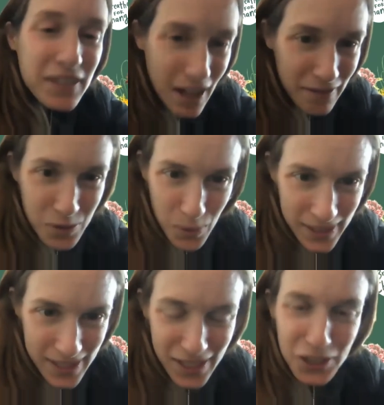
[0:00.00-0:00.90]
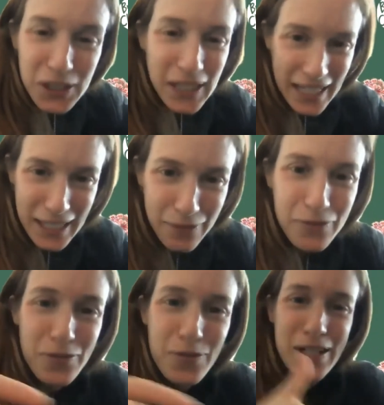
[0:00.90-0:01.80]
loved ones in your
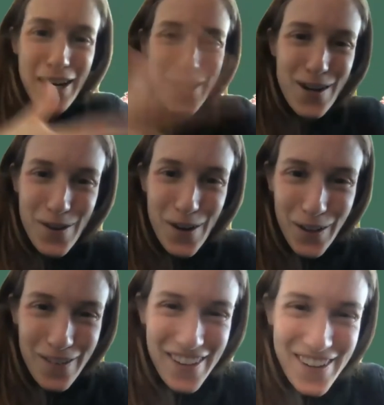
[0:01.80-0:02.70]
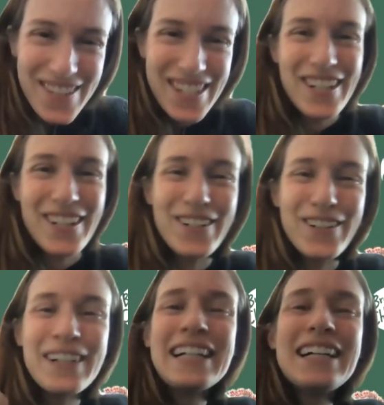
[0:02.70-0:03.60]
life, which I know all of you
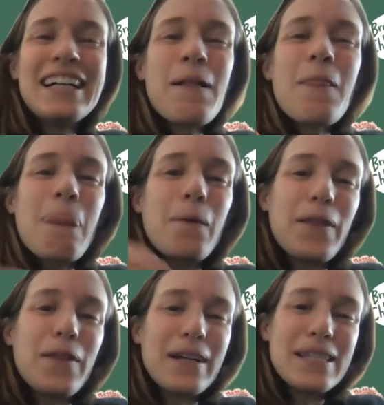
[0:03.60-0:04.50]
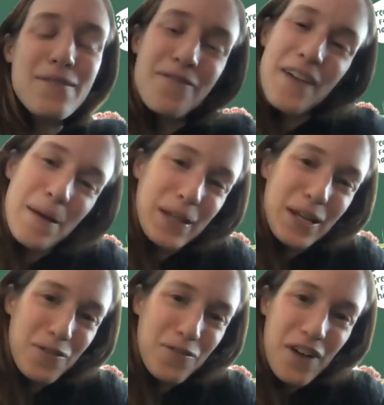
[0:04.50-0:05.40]
do, whether it's
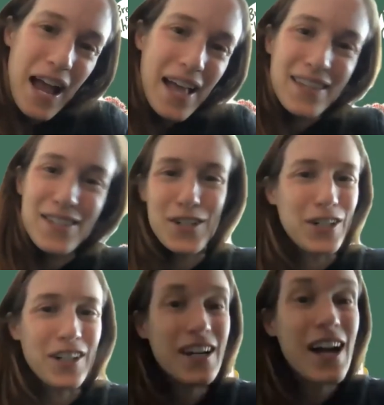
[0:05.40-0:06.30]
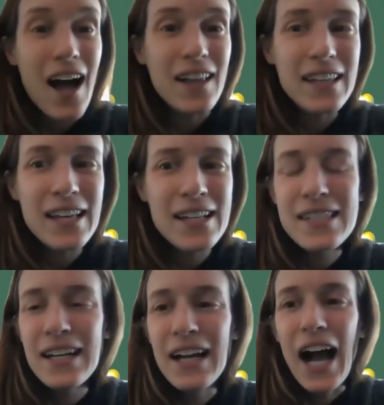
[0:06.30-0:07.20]
family or friends or
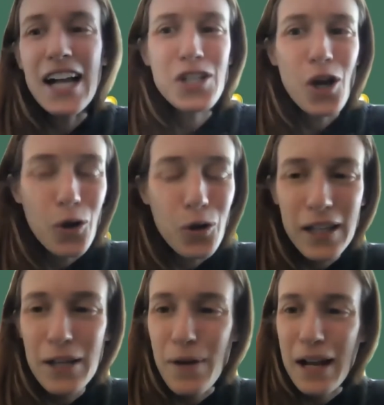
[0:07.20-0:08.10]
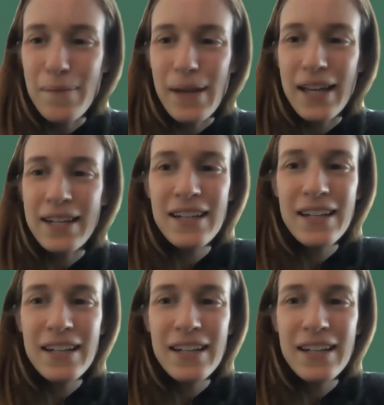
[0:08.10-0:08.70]
colleagues, I totally recommend